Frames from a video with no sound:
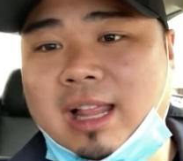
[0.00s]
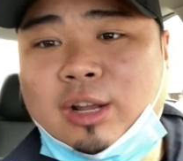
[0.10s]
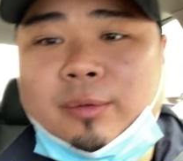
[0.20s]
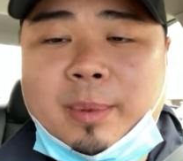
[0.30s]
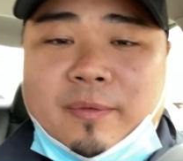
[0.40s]
of a
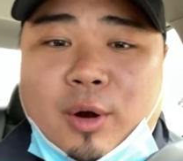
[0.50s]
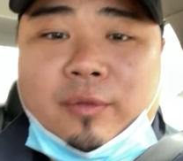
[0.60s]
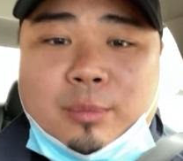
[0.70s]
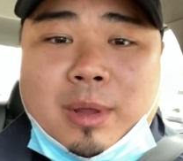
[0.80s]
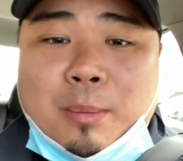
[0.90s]
little bit far
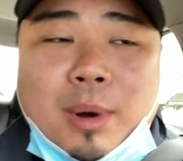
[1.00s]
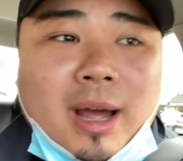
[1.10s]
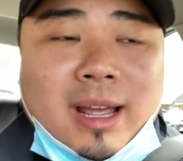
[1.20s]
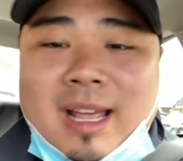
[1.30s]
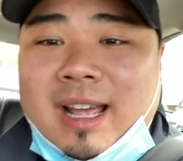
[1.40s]
from me,
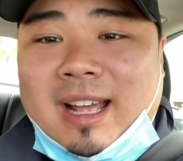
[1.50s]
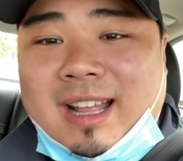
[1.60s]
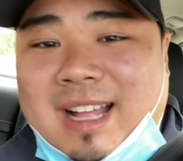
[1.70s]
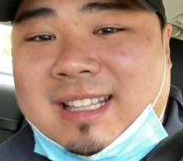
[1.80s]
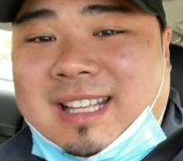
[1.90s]
but
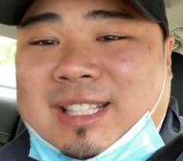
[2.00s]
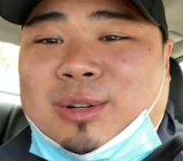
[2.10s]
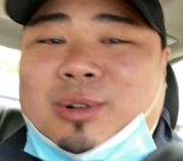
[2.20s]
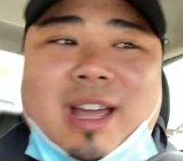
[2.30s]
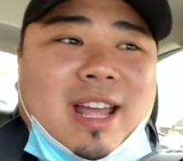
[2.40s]
that, that's
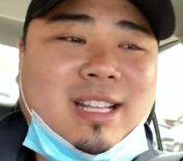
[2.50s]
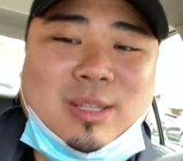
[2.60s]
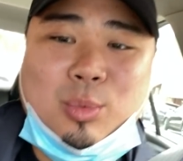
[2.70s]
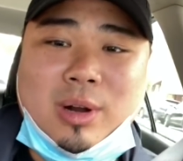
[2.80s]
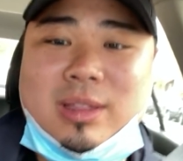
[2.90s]
okay.
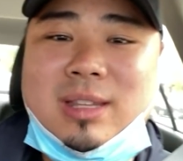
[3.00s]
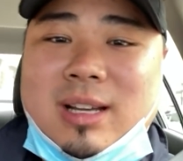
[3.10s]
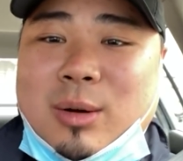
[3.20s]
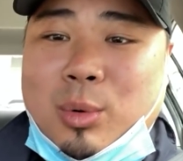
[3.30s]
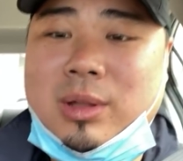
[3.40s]
It's worth
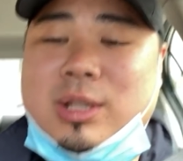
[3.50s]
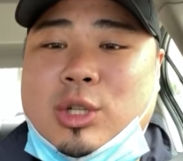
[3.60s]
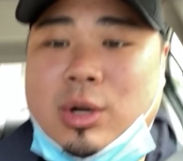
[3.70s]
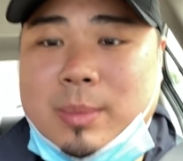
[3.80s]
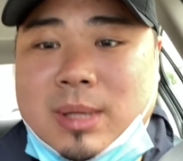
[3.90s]
uh, worth the
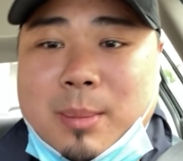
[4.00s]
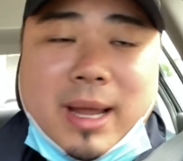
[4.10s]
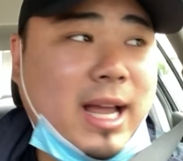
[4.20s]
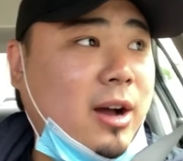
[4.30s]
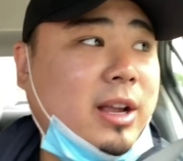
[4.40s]
trip to
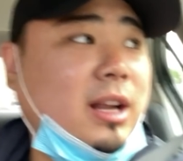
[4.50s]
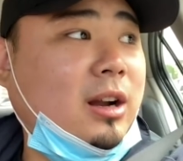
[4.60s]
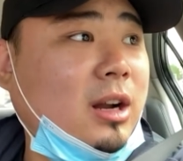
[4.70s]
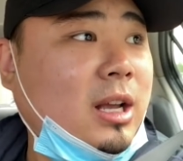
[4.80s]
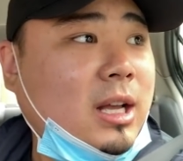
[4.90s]
make out
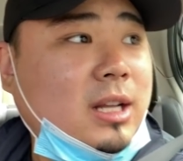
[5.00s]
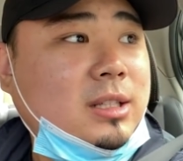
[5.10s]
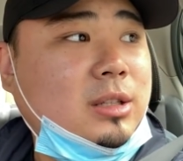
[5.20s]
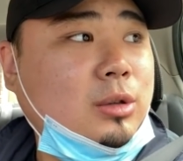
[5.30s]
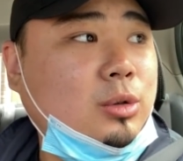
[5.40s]
here
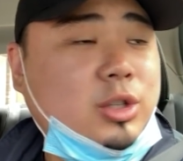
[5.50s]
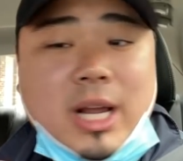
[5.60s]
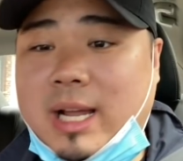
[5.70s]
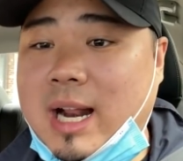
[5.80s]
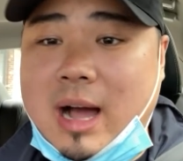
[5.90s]
to
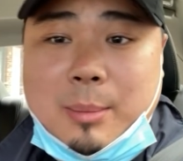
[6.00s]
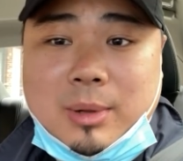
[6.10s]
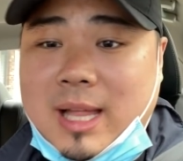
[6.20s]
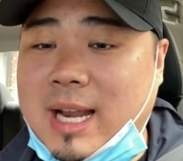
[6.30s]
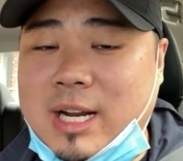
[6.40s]
check it out. I'm
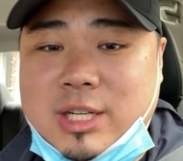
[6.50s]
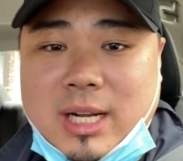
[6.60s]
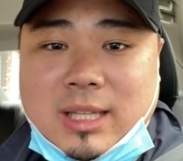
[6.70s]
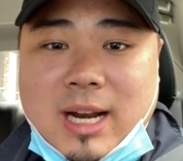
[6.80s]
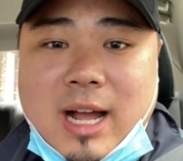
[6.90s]
glad I
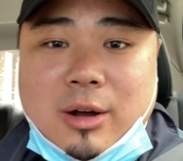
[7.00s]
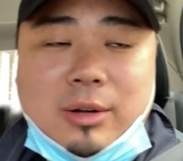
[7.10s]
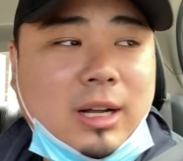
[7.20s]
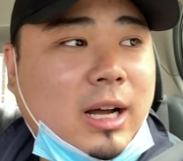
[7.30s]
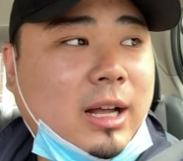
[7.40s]
checked it
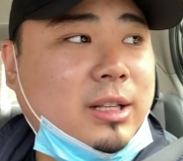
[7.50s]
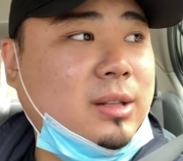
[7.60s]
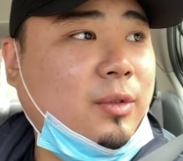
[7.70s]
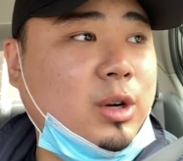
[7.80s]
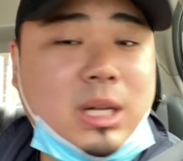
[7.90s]
out. Uh, this is
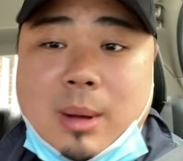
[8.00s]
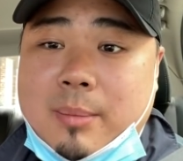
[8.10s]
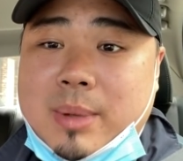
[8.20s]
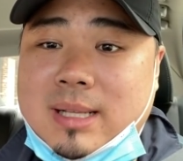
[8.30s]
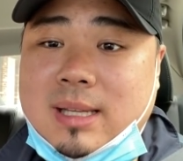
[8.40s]
the first time
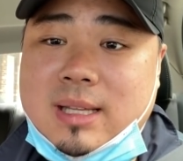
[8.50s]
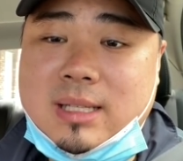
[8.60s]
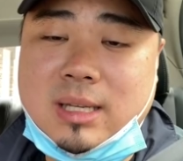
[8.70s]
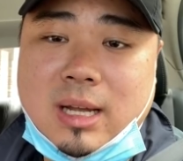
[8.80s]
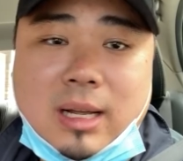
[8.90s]
I've been to
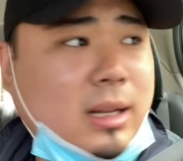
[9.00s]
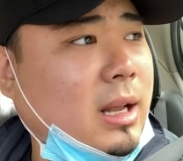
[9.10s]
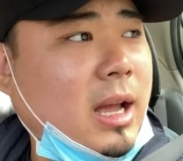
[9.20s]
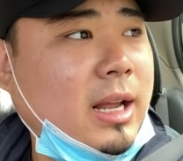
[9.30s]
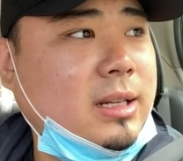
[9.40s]
this, uh,
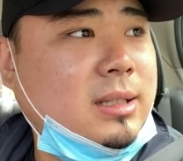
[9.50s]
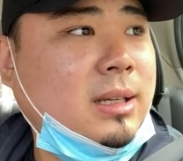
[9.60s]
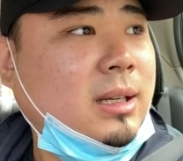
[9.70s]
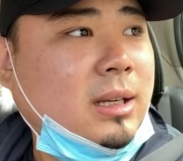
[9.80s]
I guess,